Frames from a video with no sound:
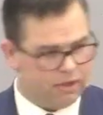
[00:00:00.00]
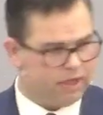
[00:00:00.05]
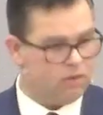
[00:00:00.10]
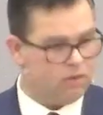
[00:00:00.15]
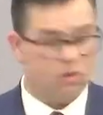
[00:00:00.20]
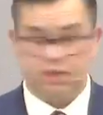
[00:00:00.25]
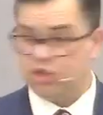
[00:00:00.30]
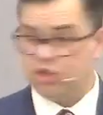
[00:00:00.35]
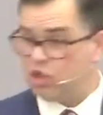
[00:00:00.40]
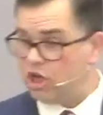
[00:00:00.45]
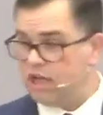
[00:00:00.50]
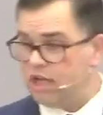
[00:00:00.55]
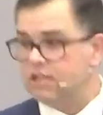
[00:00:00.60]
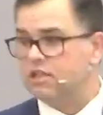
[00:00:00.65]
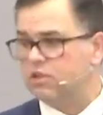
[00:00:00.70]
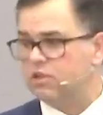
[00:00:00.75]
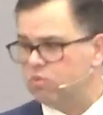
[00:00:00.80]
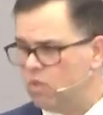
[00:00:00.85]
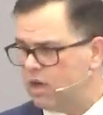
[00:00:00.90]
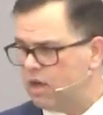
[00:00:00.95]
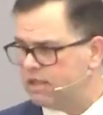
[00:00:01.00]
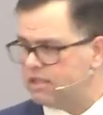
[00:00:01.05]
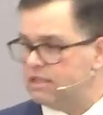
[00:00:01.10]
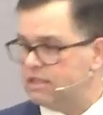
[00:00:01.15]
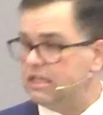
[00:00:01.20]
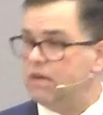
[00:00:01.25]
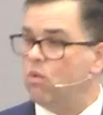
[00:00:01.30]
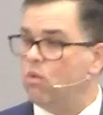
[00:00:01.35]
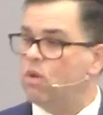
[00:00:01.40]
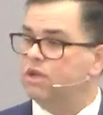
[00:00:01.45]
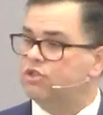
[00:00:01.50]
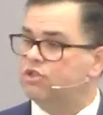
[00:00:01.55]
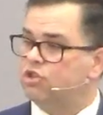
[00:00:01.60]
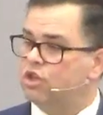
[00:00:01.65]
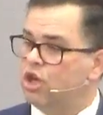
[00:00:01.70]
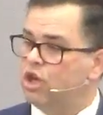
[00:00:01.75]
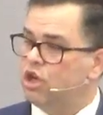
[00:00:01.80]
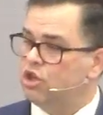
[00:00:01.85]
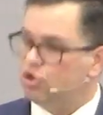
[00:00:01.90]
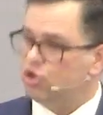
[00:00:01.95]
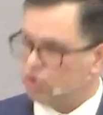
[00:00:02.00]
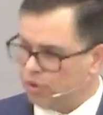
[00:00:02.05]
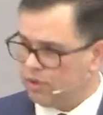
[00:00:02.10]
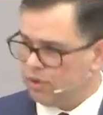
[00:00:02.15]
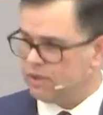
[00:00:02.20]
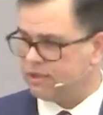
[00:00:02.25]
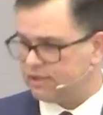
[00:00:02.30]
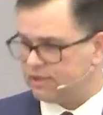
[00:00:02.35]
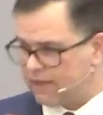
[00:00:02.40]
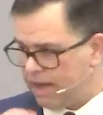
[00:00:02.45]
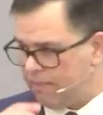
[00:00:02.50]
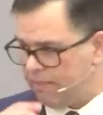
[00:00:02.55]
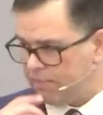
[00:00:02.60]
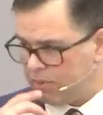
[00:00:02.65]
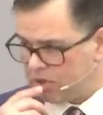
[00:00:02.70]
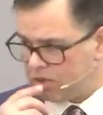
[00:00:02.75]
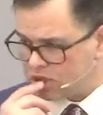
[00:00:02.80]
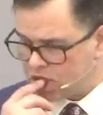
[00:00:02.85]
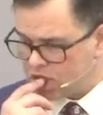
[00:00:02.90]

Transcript: What Jesus wants is he wants true disciples.